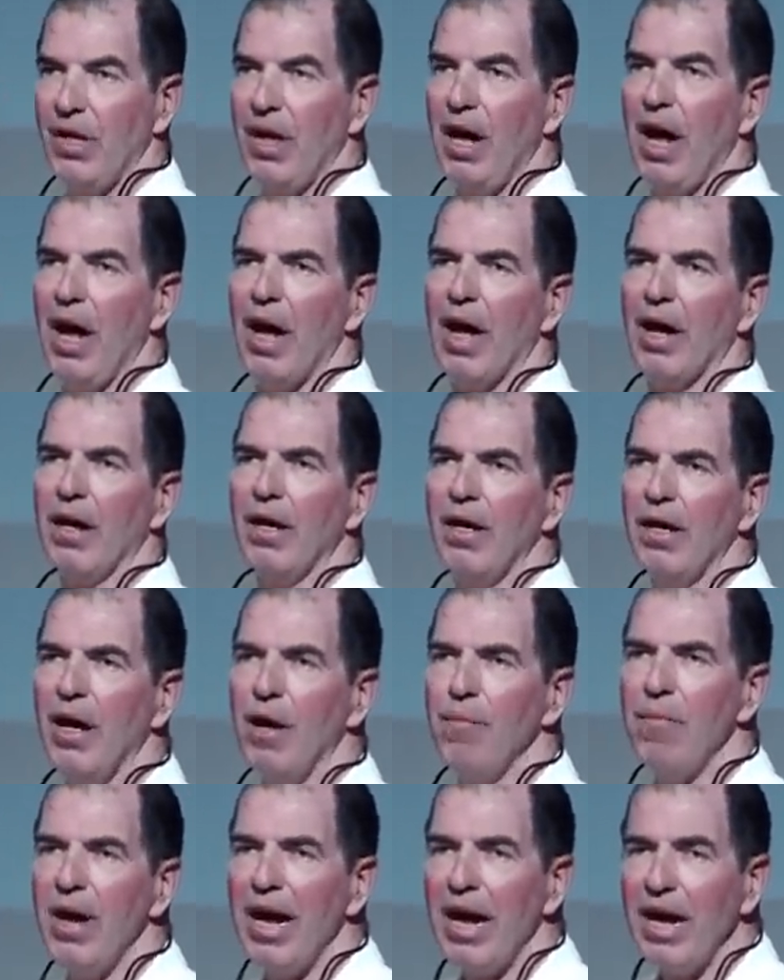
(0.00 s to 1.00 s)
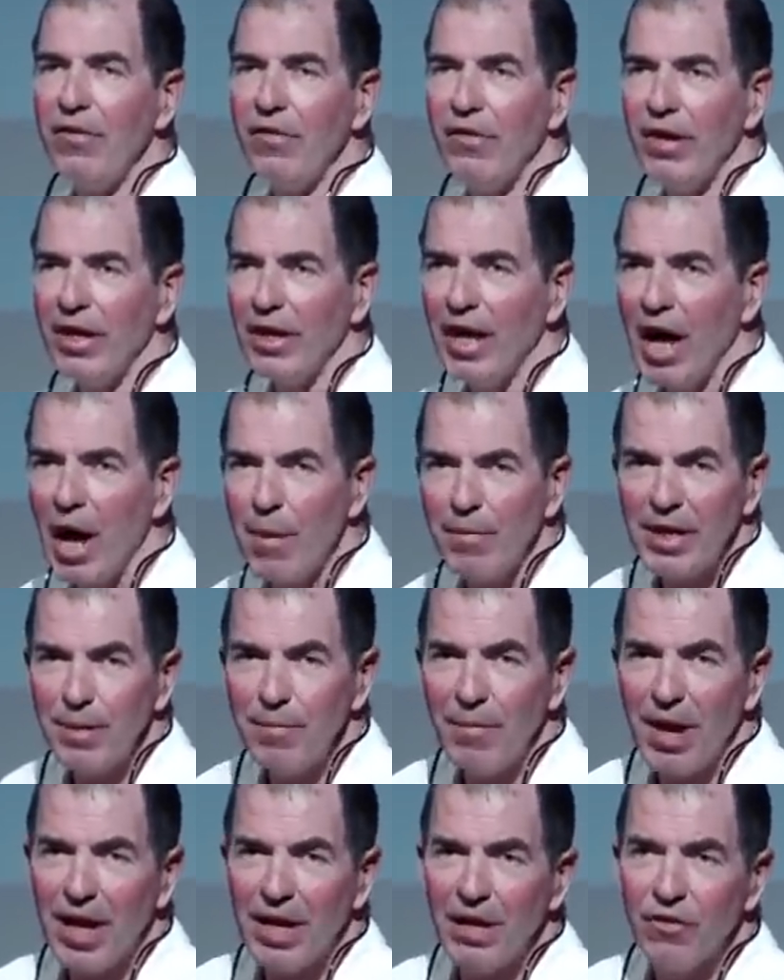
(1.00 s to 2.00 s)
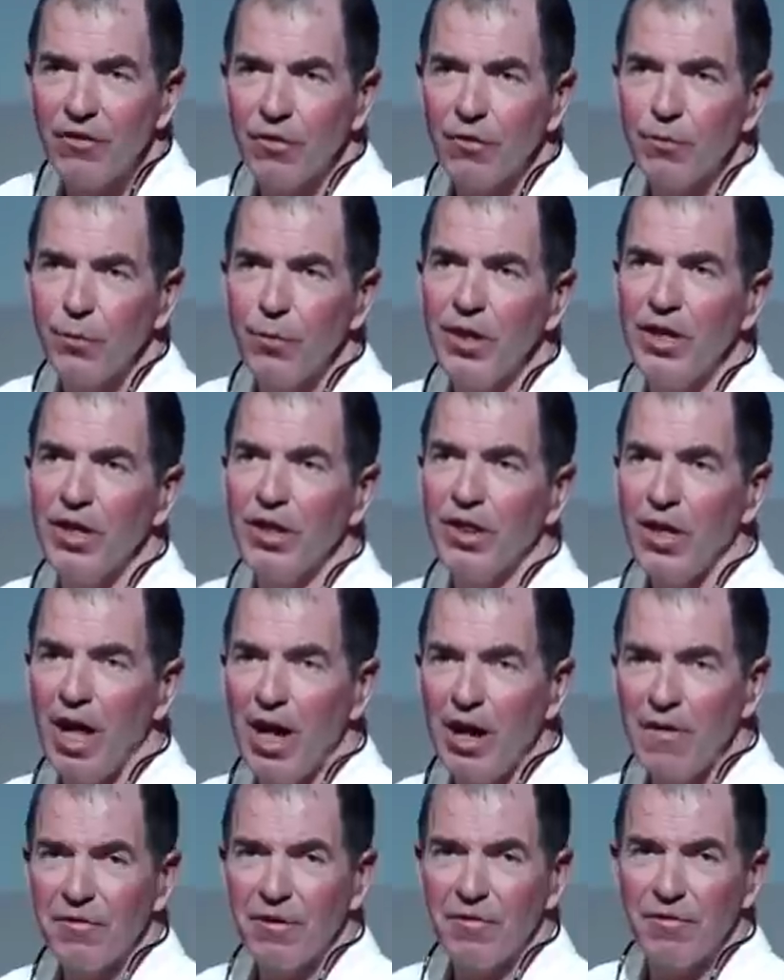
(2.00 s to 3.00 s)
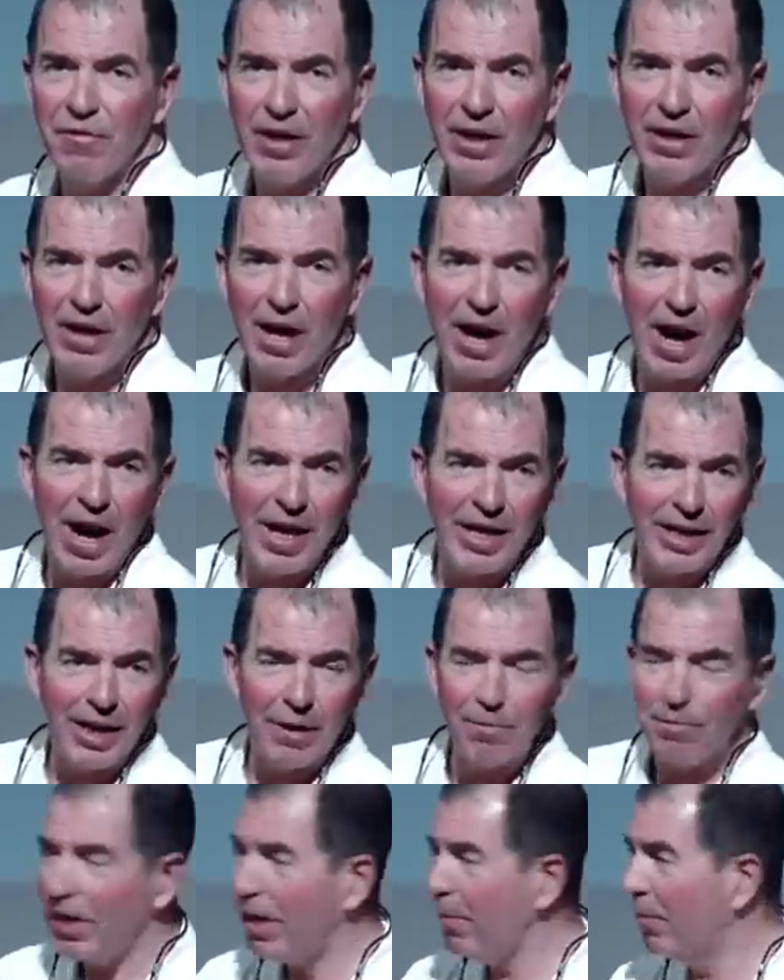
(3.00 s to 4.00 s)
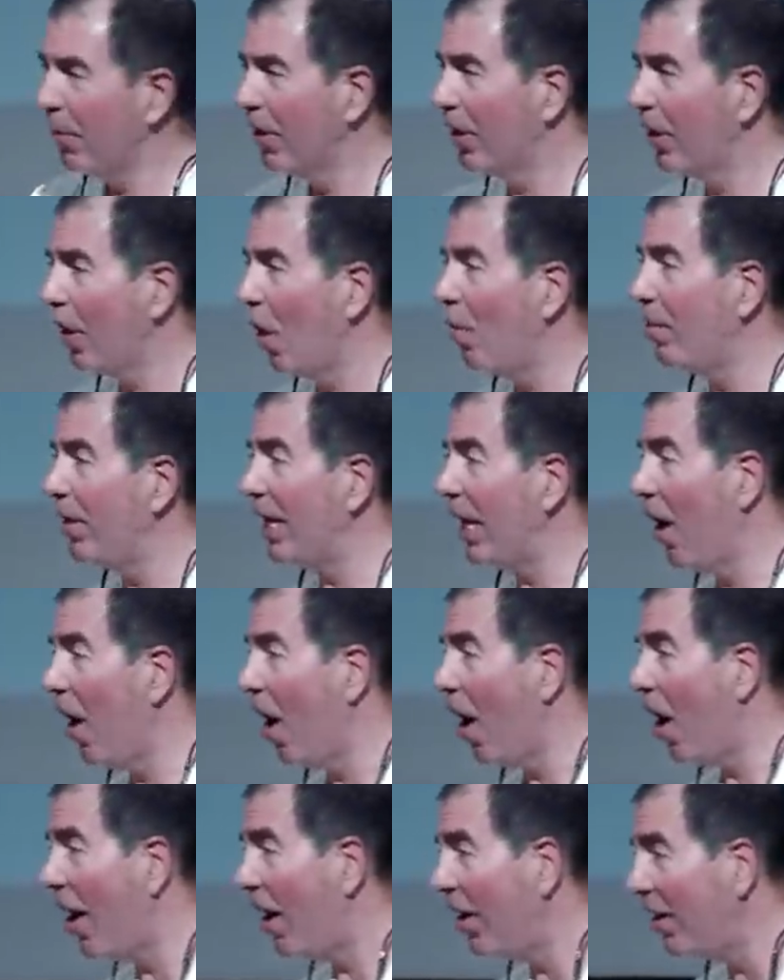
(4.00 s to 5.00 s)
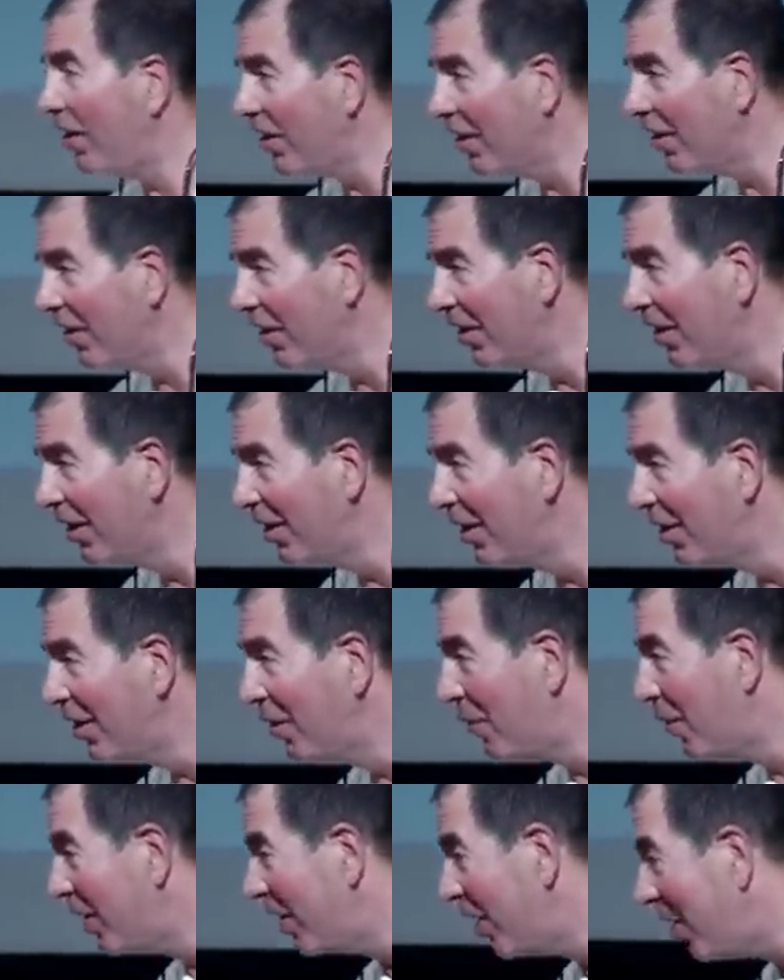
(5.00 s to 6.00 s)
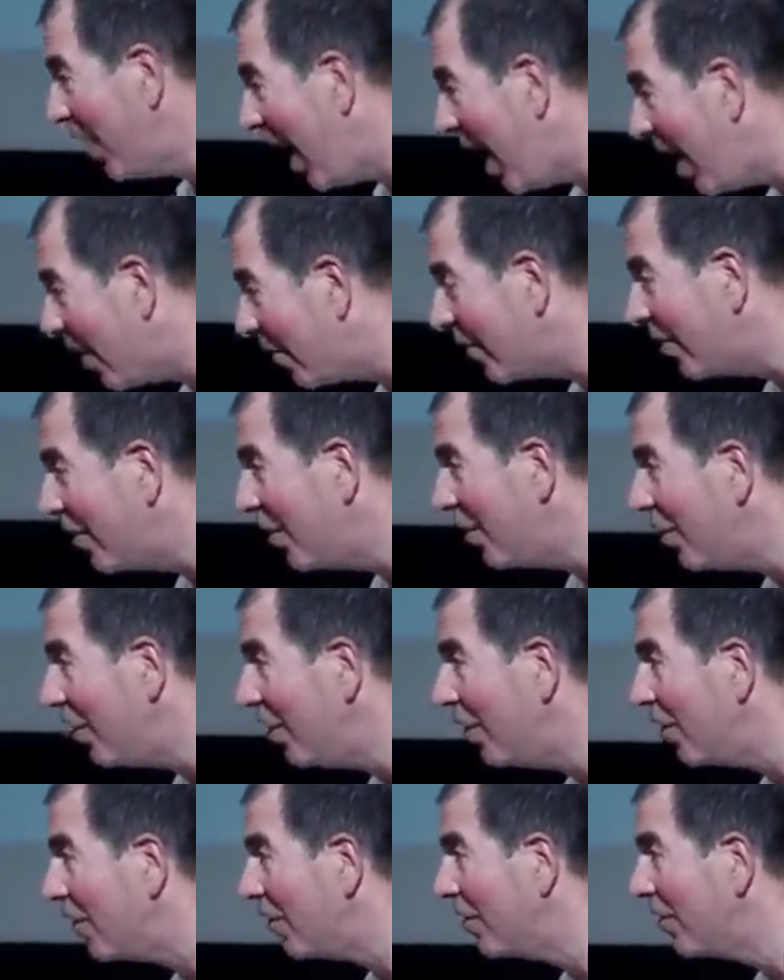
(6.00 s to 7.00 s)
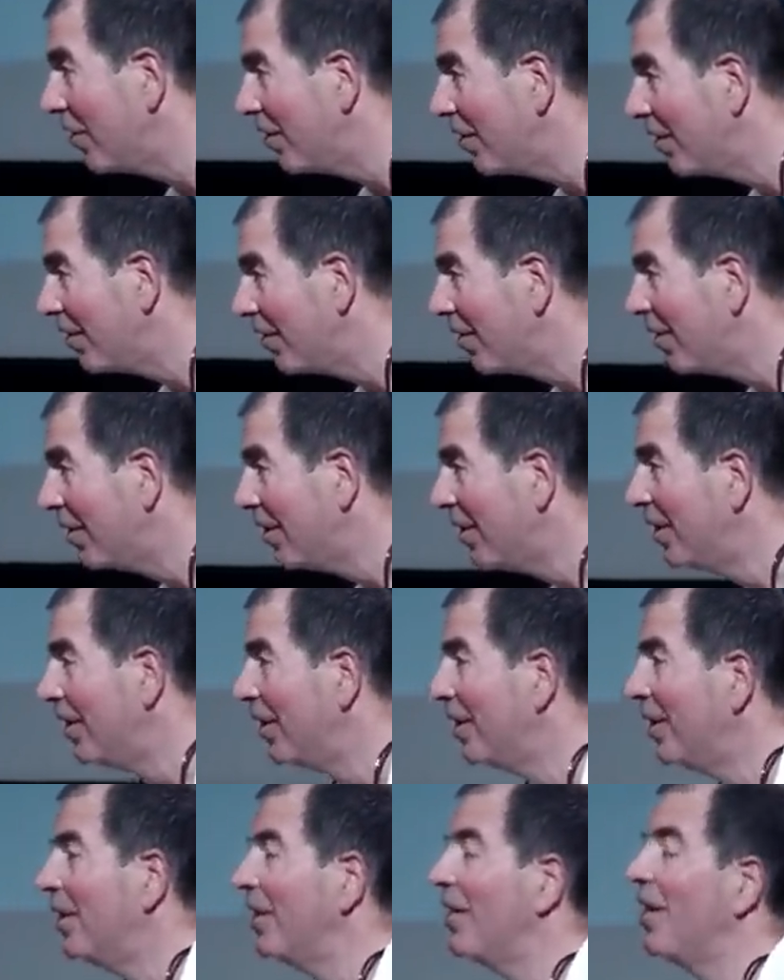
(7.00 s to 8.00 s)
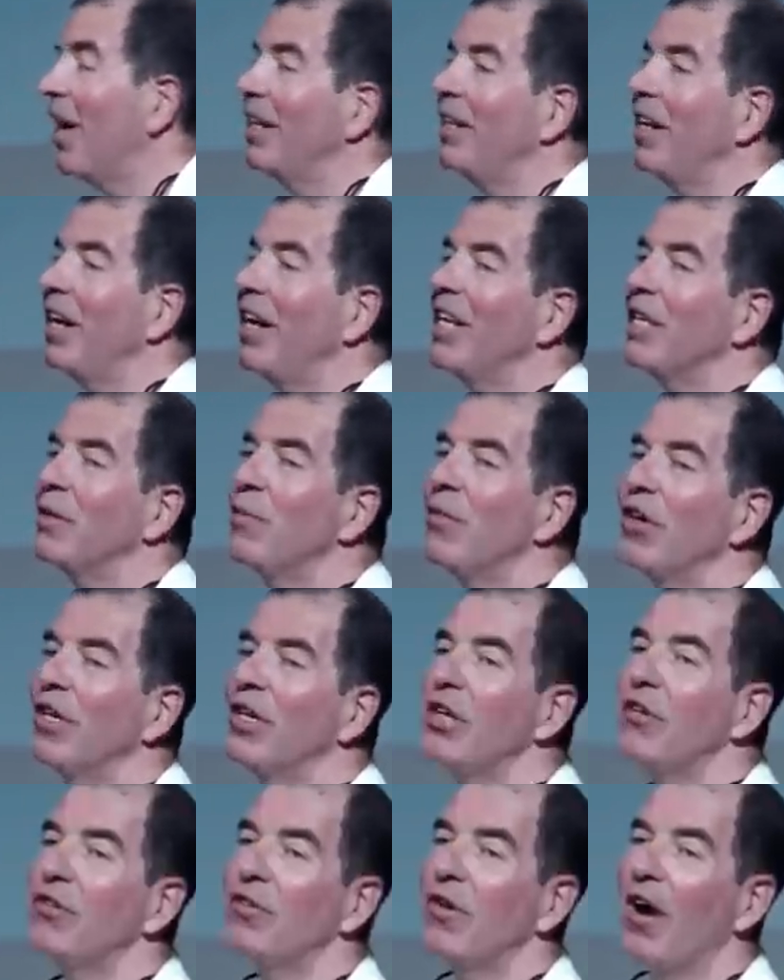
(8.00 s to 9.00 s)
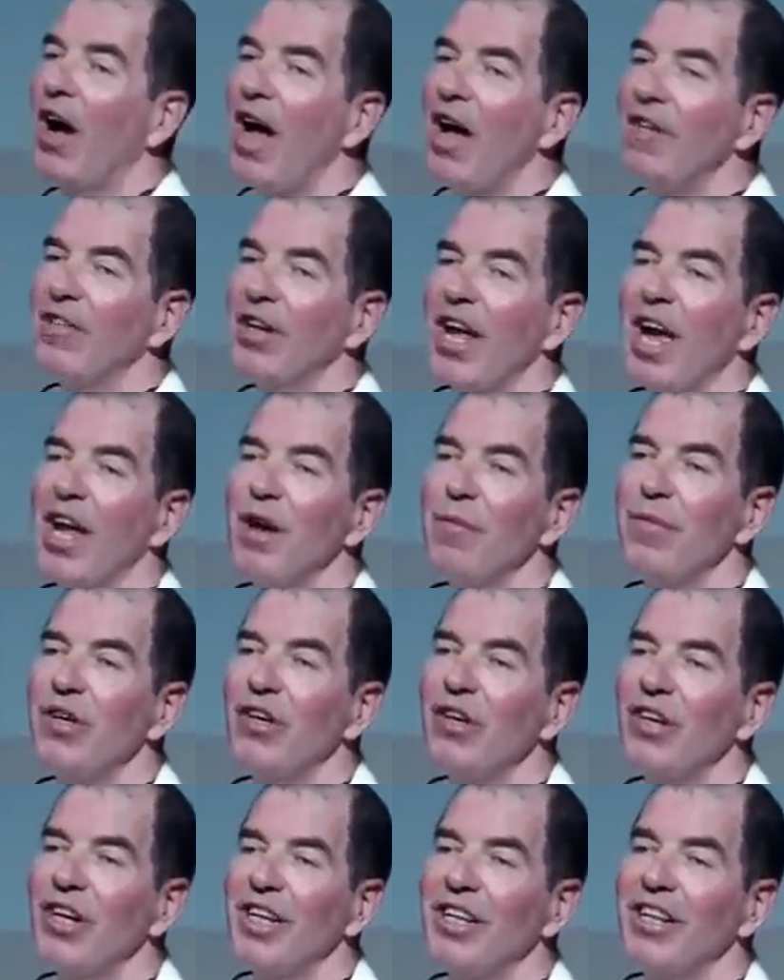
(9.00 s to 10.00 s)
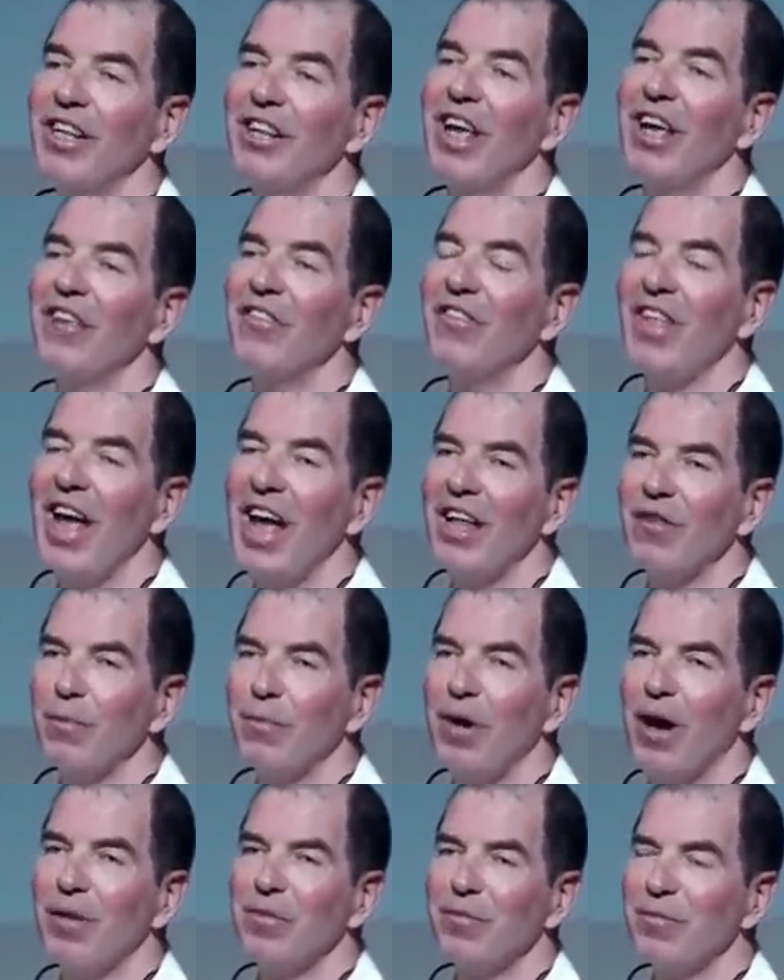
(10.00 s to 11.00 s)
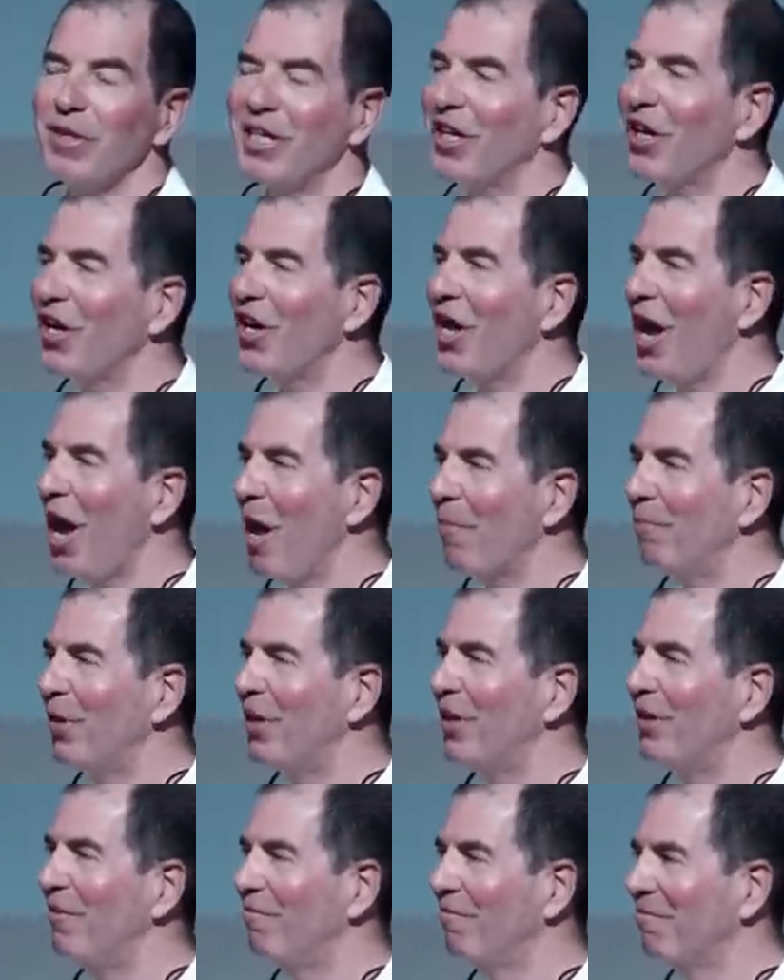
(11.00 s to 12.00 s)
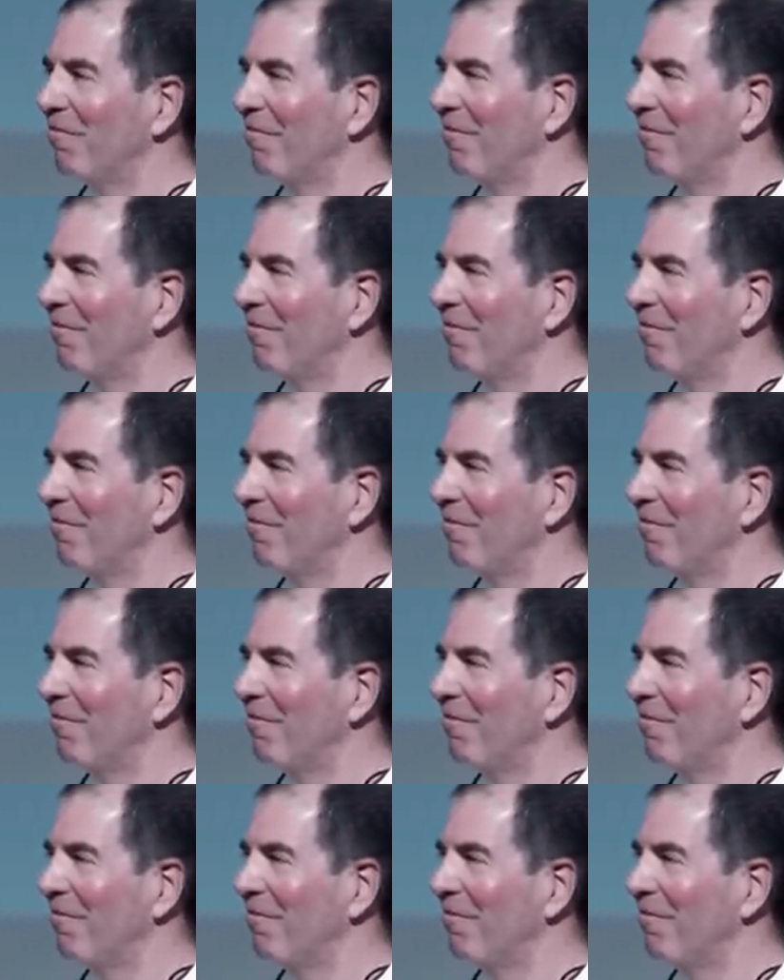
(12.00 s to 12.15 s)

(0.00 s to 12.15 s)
Yeah, amazing. How many managers wouldn't love to figure out how to get people to go beyond what they're asked to do? I tell you, the more you drive accountability, the less that's probably going to happen.